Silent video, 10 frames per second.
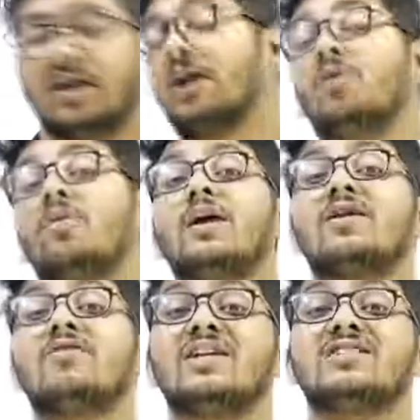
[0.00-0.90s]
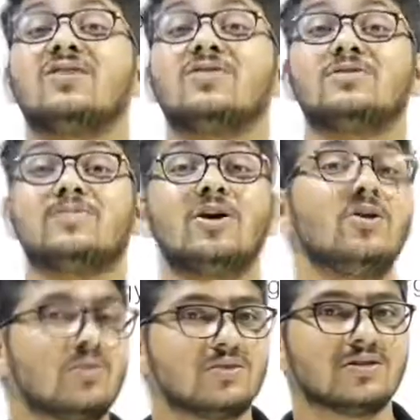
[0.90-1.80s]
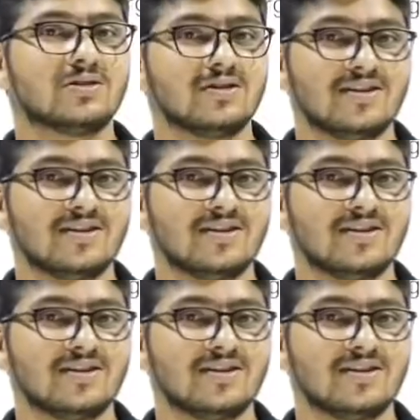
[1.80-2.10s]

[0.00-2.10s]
and how are different sounds produced?